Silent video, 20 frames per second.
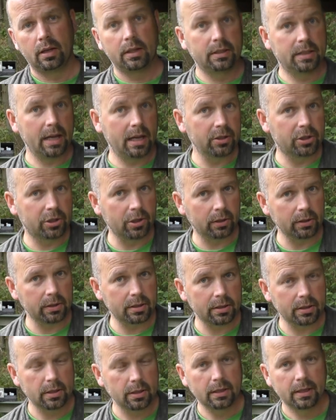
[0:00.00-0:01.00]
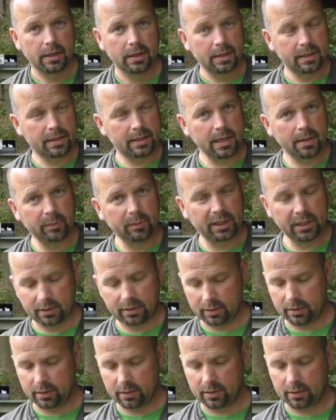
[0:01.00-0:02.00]
10 shots, same
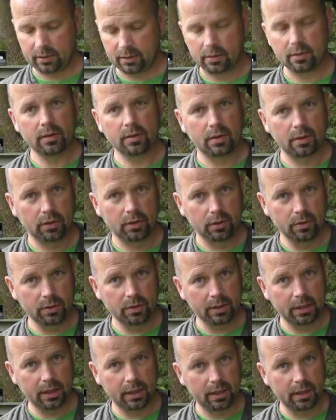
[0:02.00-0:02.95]
distance, using the